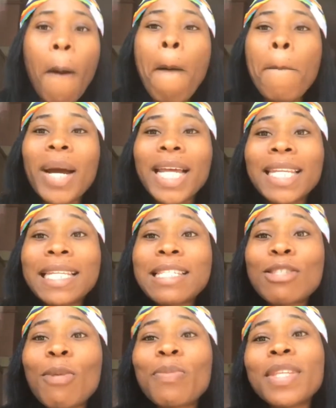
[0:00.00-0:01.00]
but at least
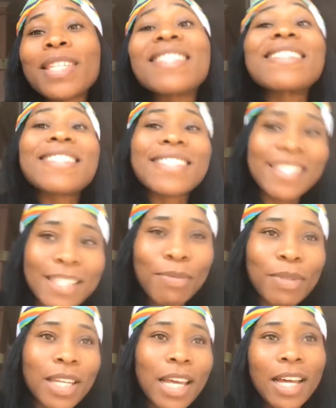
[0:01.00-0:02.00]
something
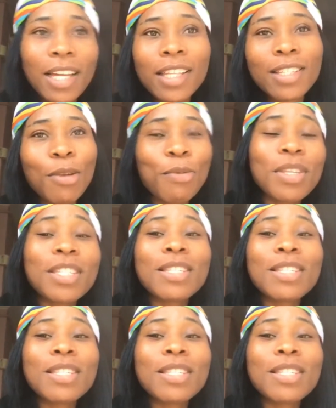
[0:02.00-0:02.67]
similar to the